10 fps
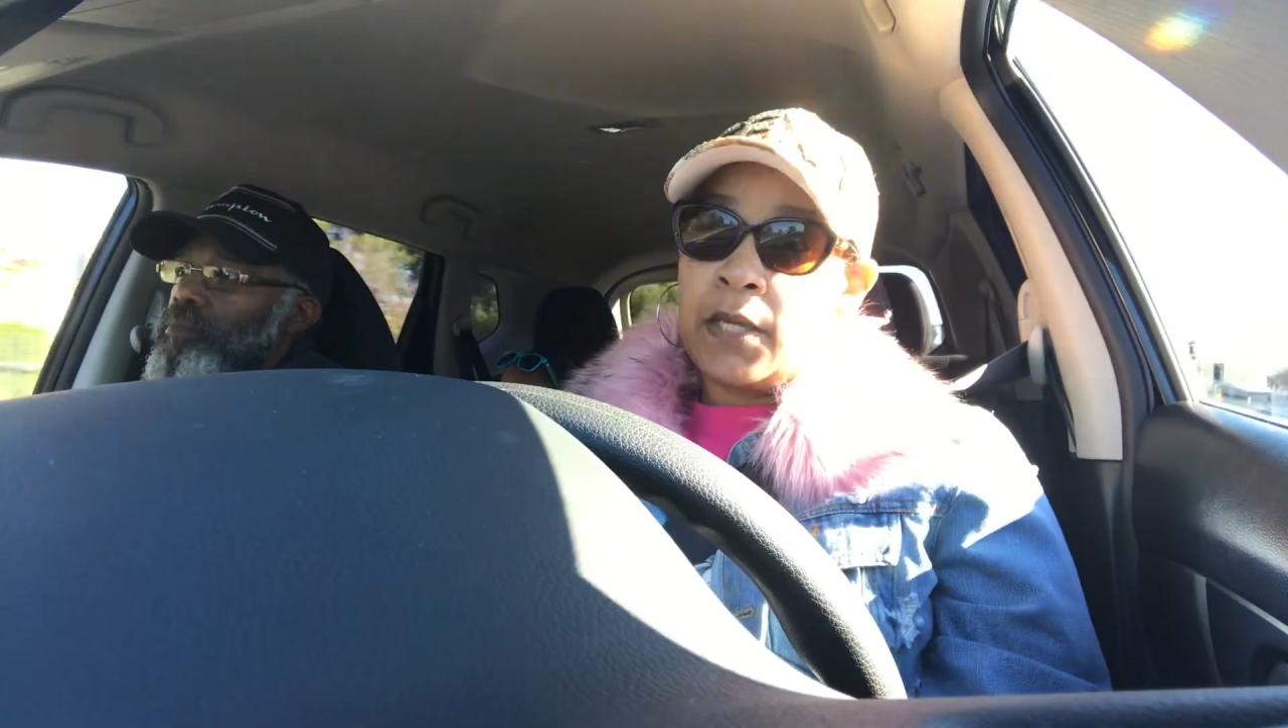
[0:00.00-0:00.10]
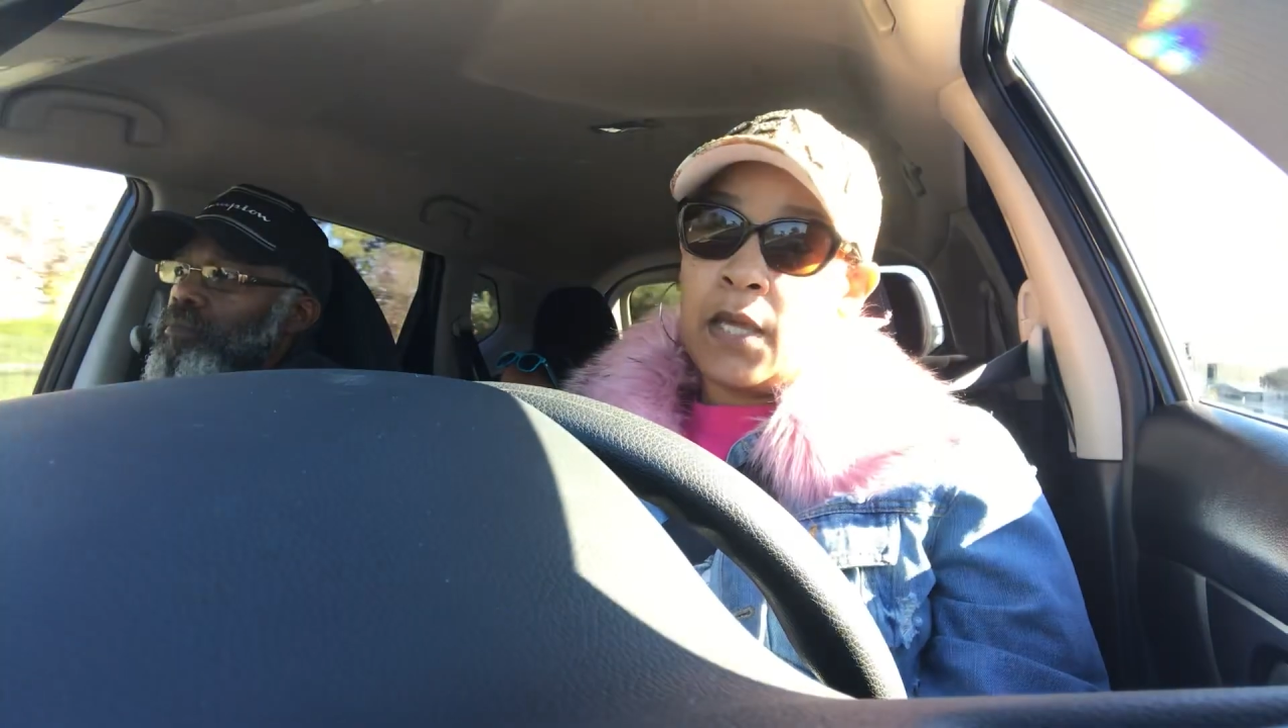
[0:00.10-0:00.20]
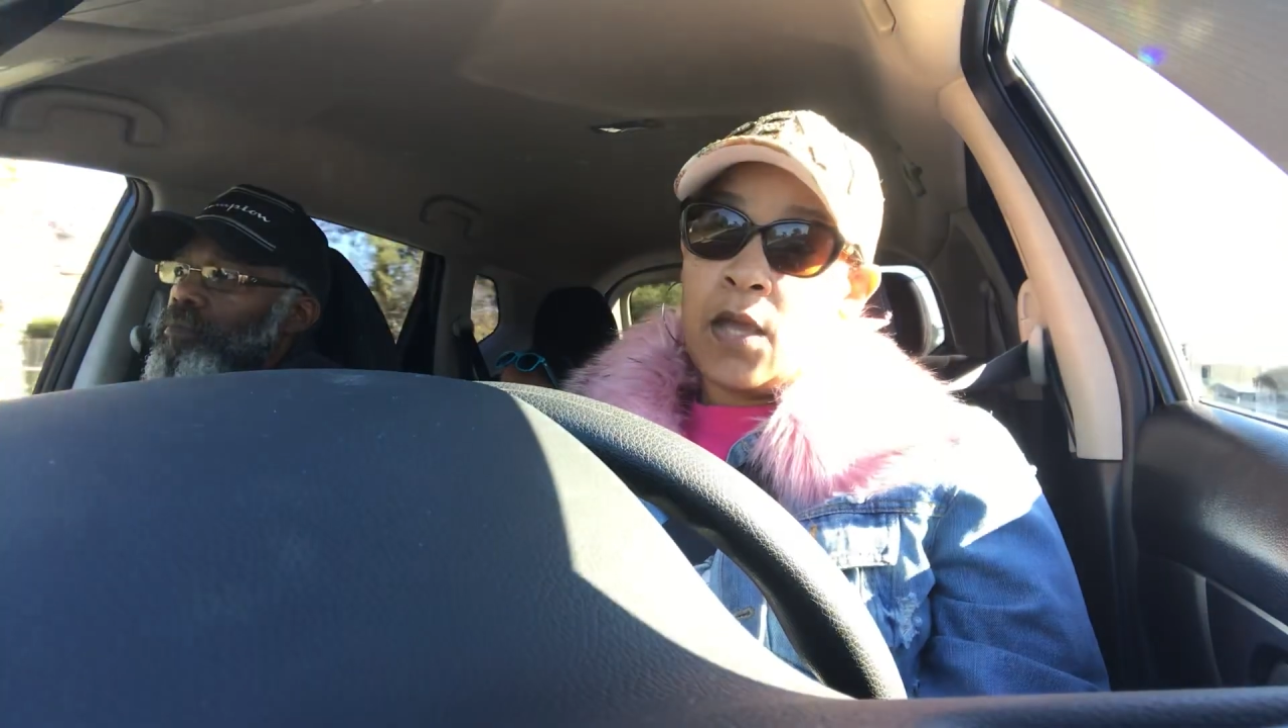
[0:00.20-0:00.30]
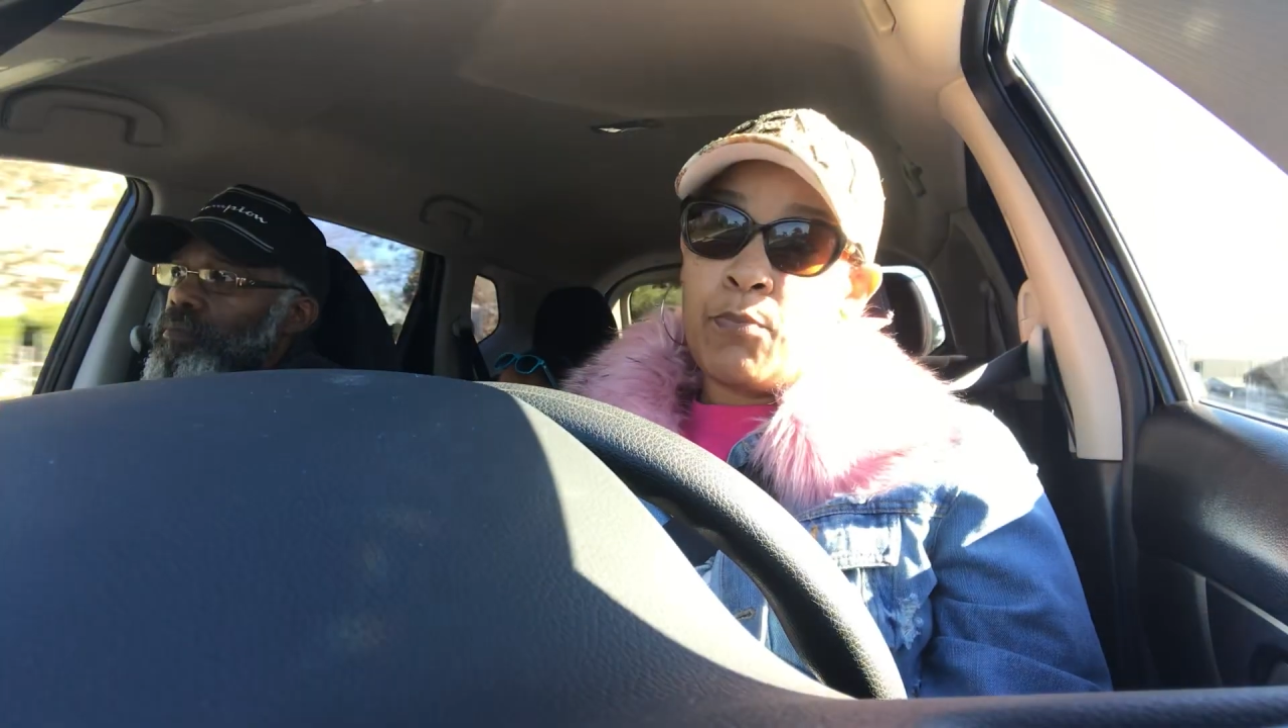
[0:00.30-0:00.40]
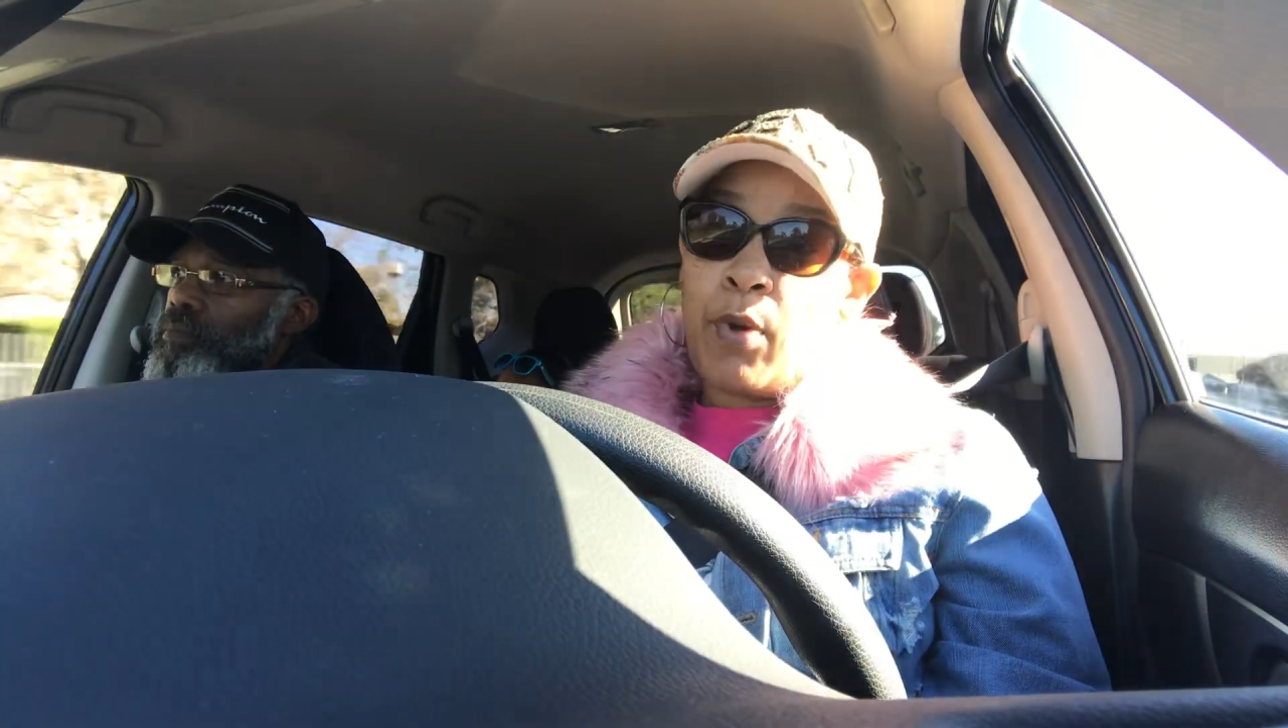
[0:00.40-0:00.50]

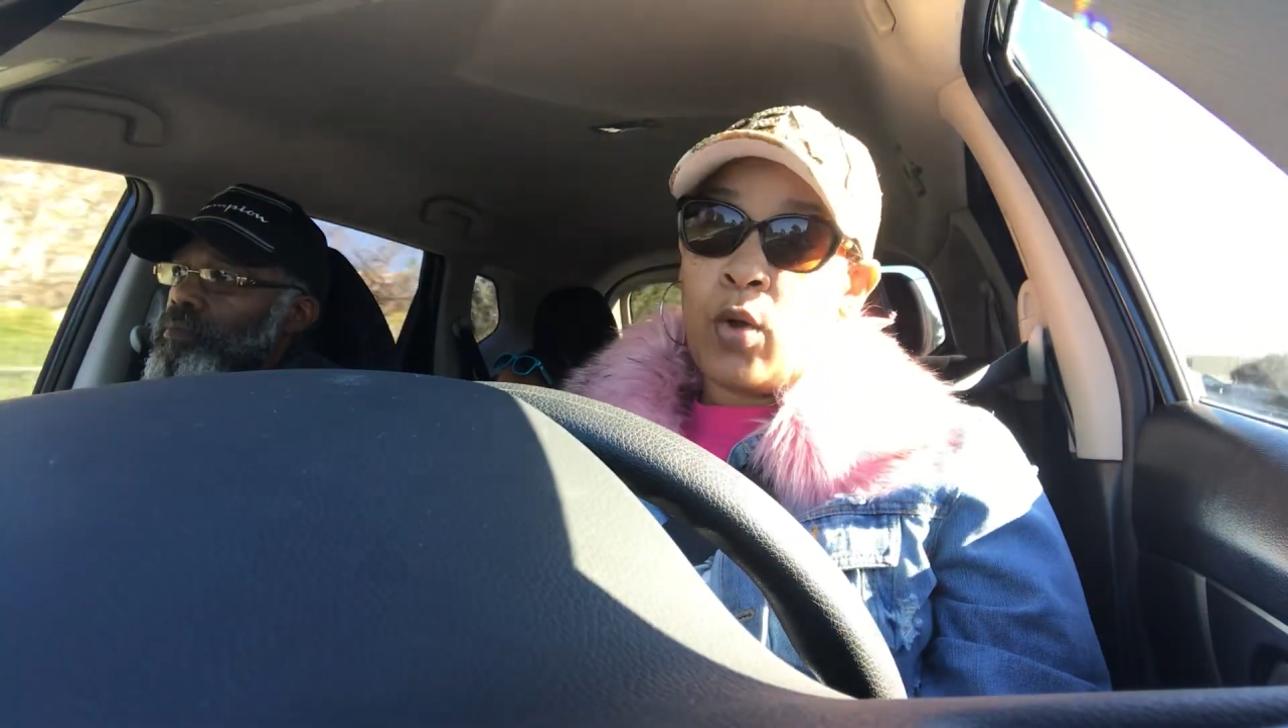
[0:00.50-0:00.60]
and